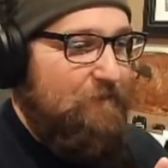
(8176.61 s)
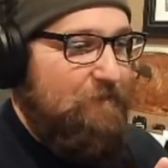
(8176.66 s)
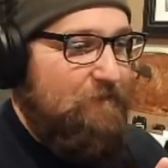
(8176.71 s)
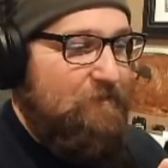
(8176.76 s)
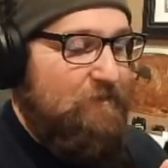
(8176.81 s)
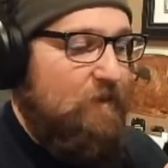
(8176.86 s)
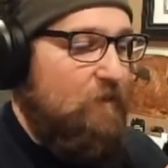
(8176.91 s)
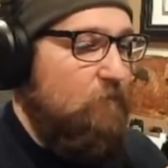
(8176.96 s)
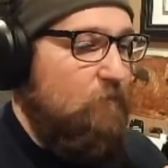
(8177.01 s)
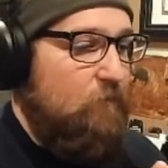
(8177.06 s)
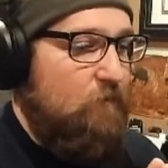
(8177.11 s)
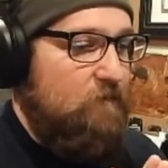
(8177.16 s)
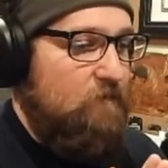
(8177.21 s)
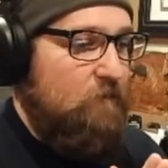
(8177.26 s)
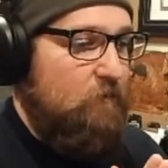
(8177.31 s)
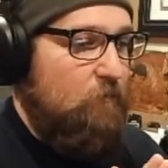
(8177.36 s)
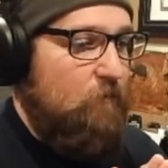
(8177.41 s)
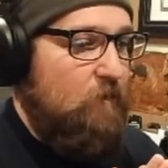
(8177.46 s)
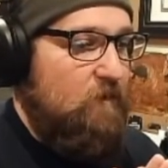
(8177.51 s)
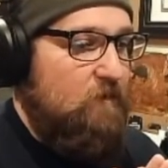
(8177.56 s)
So he
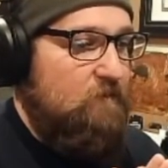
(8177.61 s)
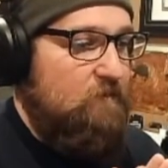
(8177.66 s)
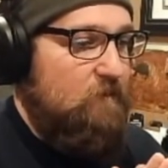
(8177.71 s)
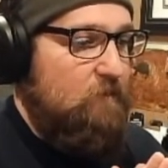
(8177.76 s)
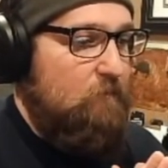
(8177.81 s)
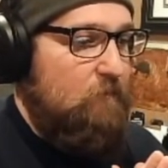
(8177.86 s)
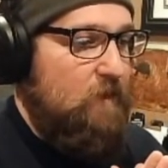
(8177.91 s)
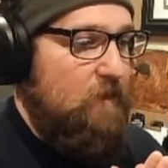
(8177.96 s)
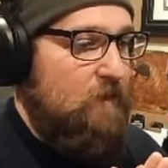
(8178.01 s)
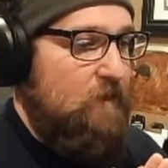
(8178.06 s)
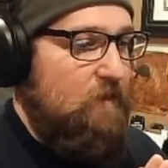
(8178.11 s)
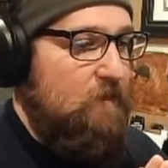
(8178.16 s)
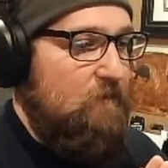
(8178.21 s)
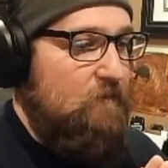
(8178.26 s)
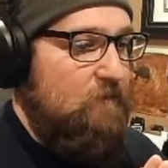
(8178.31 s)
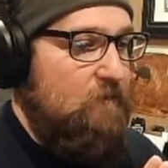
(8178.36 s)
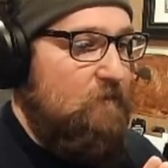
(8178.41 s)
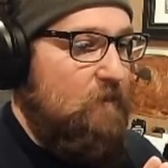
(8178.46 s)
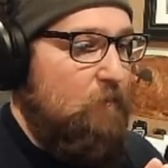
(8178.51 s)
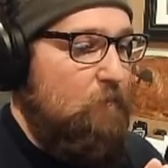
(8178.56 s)
said, "What is it, me?
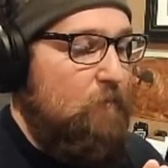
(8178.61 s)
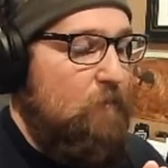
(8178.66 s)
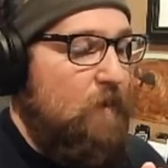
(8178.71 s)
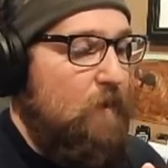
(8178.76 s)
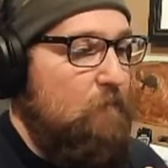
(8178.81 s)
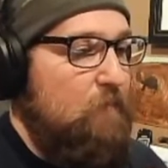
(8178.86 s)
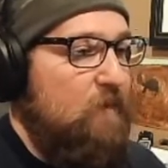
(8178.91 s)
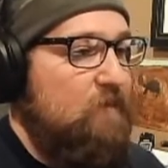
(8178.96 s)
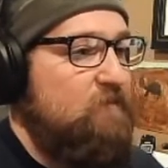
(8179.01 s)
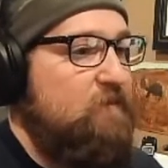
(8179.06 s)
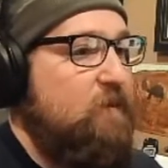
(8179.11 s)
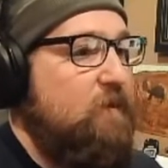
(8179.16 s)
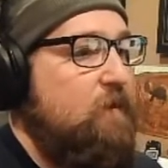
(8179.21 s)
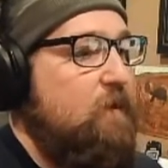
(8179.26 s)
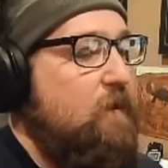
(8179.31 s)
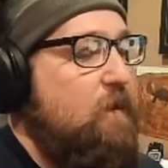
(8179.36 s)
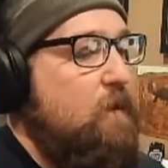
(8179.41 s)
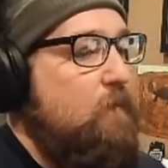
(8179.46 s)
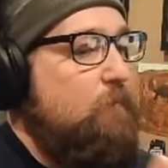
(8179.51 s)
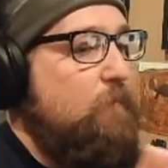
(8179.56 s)
But I'm Mexican."
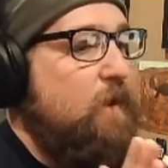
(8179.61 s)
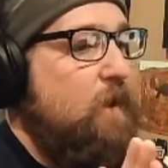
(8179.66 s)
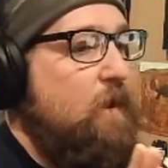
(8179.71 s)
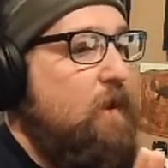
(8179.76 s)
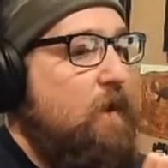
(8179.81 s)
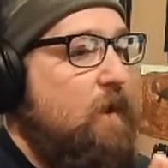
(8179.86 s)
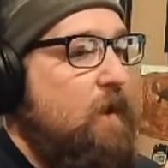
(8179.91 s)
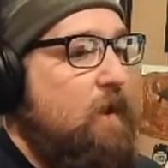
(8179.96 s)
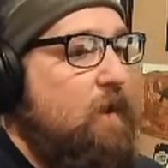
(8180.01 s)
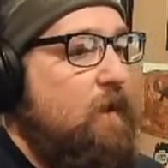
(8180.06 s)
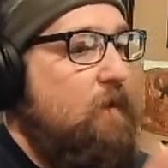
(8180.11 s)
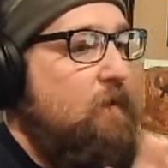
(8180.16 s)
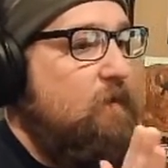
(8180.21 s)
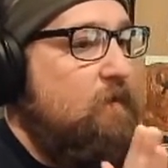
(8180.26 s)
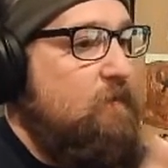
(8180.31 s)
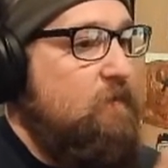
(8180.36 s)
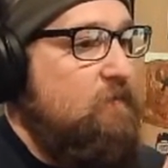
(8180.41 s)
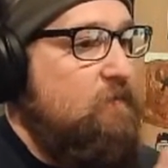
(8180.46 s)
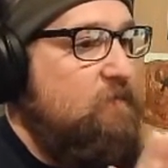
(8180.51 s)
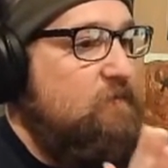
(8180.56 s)
But
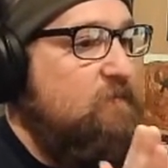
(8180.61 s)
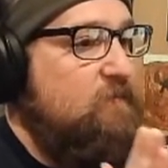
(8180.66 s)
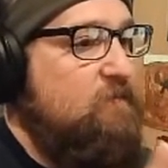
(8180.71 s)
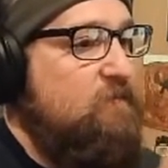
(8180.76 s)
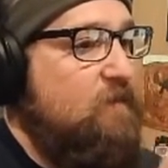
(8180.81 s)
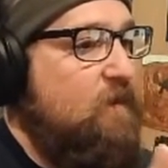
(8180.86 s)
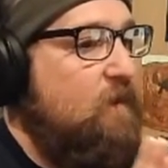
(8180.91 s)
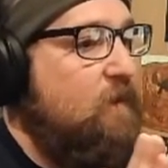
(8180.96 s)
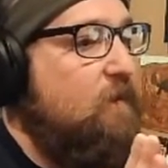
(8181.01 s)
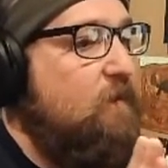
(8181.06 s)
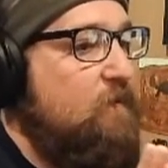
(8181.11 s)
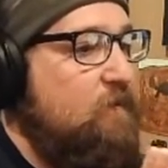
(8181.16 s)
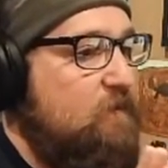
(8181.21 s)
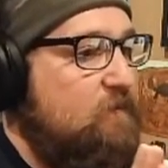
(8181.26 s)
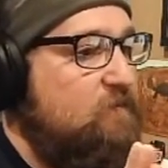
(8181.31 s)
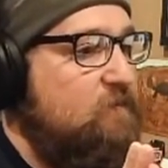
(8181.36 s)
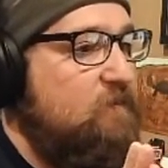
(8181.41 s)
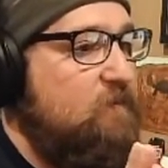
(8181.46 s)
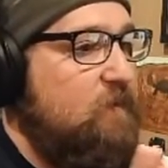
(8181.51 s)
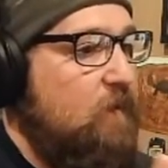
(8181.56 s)
he sits there. You
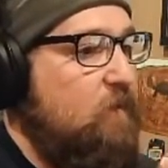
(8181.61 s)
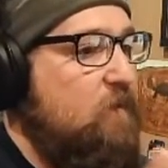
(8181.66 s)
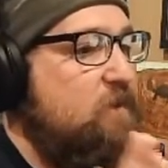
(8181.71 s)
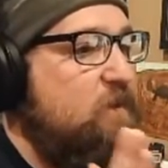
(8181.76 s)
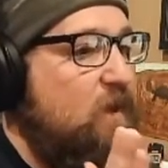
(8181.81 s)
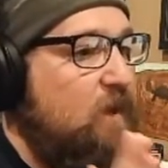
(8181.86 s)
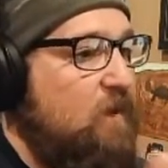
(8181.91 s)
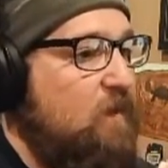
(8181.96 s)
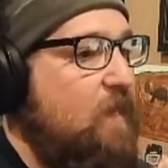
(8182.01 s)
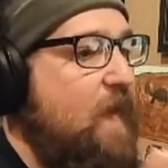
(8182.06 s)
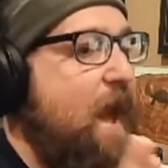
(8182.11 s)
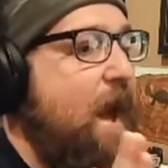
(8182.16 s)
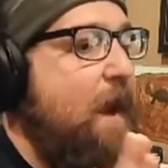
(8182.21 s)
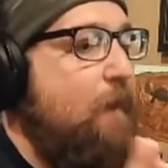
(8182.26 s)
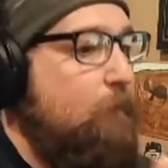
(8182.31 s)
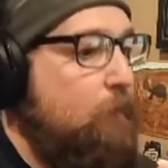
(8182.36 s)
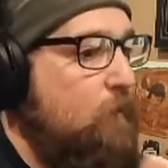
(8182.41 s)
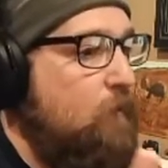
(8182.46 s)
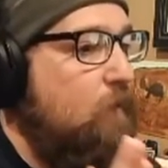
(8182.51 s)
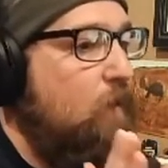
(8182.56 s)
sit there and you
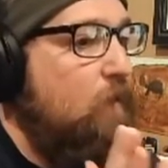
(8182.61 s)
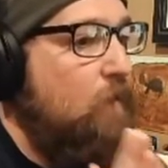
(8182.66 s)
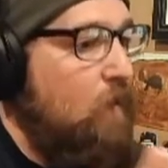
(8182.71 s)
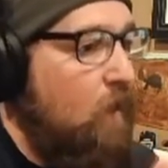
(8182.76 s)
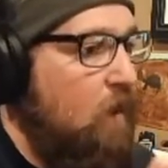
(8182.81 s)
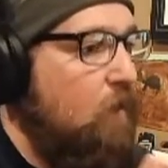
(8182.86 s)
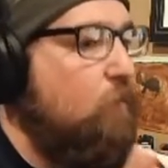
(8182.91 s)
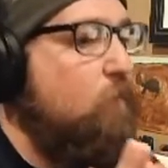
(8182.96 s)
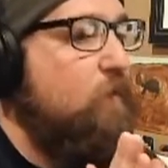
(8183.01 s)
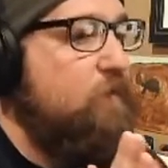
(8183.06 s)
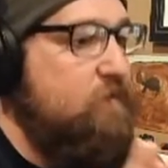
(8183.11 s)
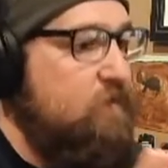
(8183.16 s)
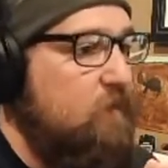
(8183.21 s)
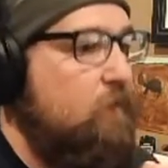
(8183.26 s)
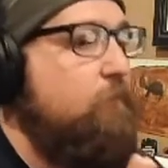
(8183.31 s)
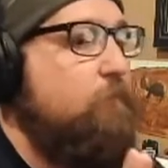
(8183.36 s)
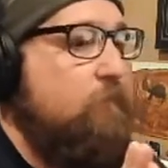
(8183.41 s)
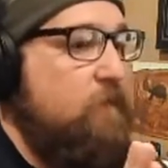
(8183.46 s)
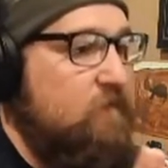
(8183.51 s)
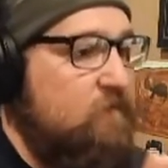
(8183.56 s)
clap along with
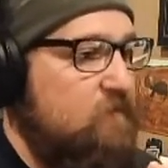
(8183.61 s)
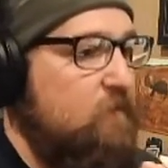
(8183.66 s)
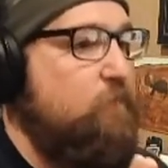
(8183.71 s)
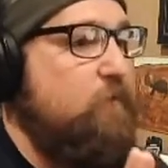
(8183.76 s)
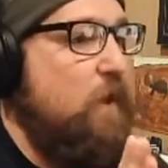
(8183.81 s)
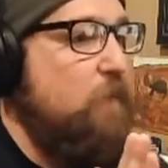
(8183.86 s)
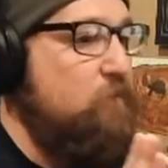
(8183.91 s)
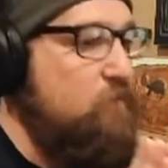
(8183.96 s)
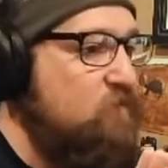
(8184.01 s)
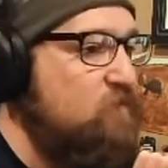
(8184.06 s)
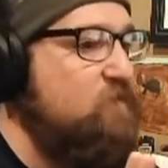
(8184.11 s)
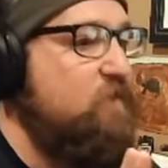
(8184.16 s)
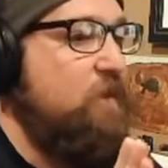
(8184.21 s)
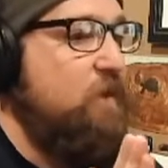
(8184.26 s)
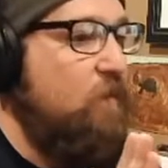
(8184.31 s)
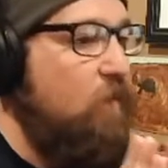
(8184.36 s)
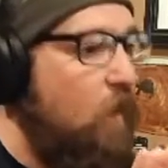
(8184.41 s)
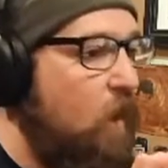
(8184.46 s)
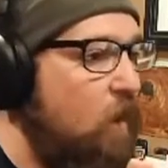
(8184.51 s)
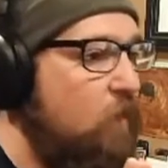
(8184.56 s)
them, and sometimes you sing
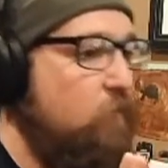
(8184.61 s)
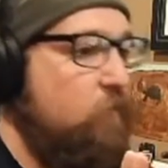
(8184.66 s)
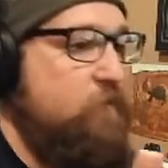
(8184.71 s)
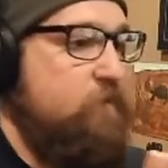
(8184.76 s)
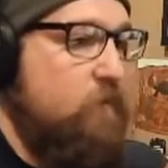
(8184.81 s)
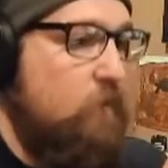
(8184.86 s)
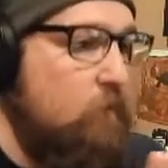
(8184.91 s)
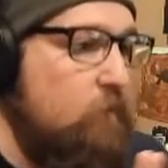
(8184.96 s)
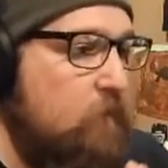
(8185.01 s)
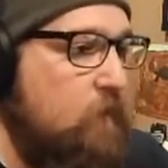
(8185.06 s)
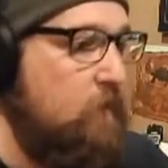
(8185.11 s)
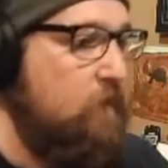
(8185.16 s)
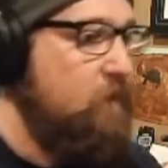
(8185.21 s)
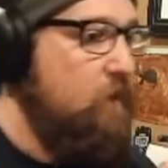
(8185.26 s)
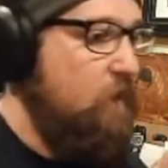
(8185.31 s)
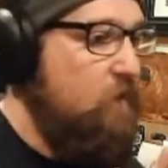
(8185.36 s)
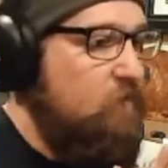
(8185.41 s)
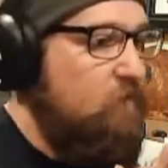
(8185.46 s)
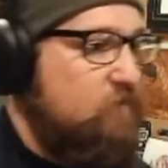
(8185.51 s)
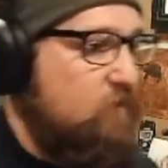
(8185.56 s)
along with them,
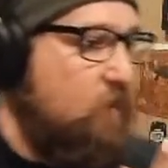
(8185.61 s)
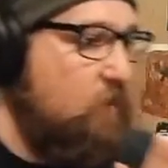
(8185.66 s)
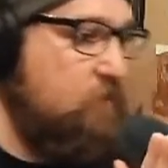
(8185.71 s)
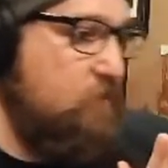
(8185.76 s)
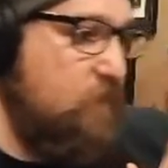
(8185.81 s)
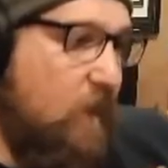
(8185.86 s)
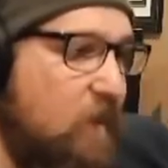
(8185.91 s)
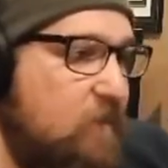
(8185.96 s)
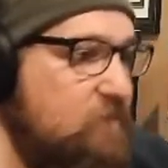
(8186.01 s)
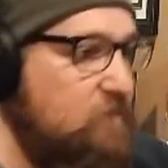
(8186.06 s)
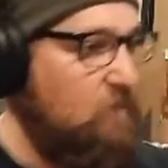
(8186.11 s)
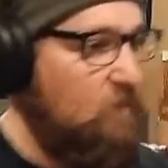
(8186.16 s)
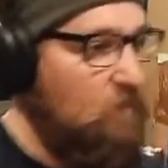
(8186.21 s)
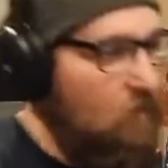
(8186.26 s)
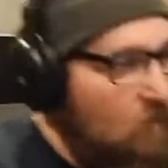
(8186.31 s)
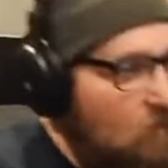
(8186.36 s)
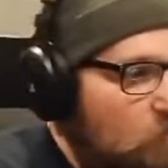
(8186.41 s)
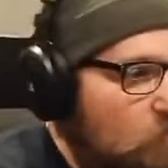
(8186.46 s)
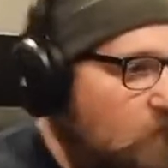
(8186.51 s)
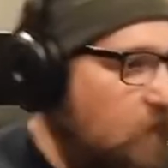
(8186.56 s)
and you start dancing a
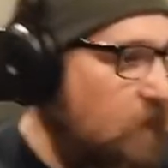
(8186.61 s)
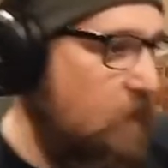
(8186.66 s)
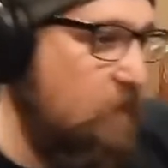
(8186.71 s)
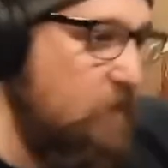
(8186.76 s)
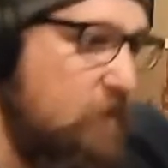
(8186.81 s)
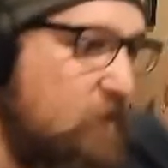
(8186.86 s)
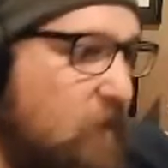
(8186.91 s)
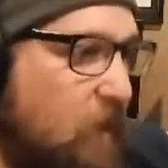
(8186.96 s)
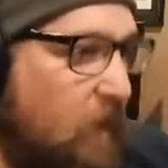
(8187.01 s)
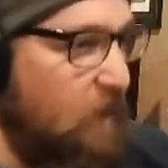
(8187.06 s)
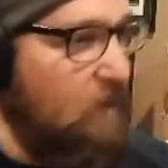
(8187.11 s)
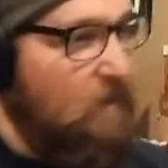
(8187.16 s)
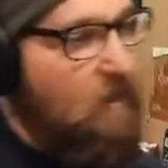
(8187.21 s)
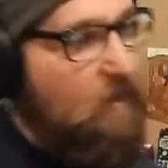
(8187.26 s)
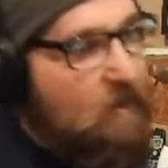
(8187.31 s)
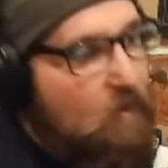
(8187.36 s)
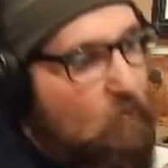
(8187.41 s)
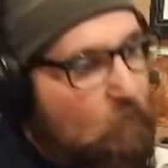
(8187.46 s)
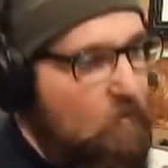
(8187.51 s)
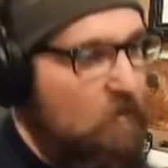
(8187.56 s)
little bit. And you like got to
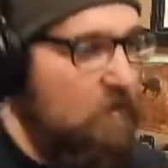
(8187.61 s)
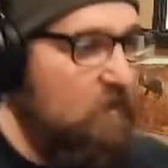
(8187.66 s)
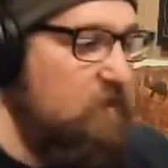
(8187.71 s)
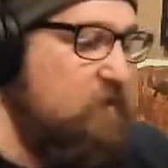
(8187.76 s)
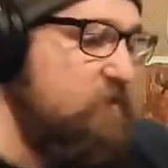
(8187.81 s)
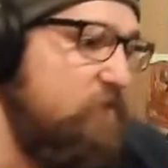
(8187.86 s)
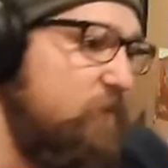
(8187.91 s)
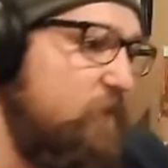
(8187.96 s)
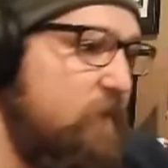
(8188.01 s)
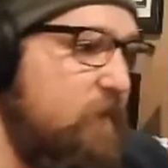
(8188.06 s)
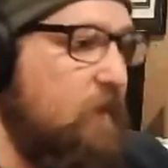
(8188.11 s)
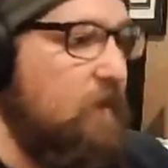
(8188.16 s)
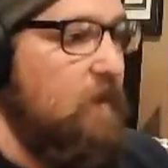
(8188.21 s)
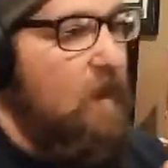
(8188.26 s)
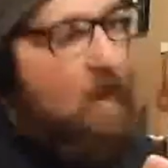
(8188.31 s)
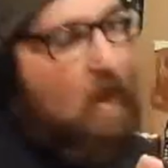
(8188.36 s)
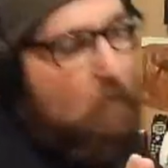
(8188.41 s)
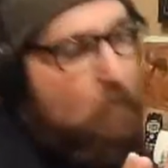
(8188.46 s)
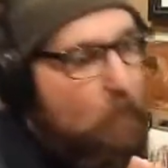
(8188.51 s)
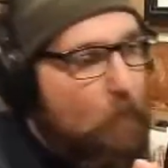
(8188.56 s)
get really into it, like
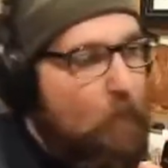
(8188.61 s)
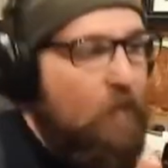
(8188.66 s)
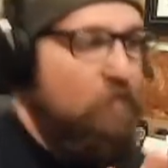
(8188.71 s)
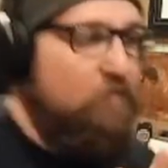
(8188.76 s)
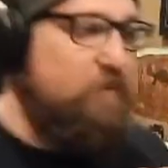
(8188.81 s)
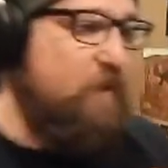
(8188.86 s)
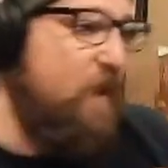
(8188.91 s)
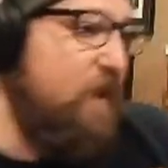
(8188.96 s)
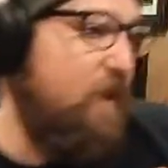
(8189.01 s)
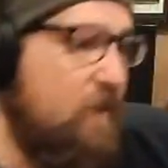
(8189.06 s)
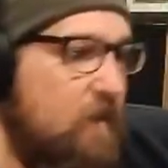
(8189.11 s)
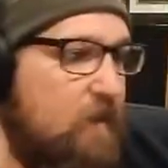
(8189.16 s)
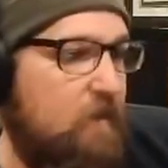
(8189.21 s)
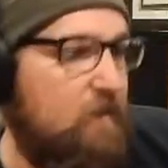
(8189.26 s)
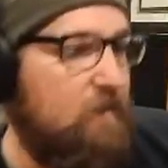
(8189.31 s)
"Happy birthday! Yeah.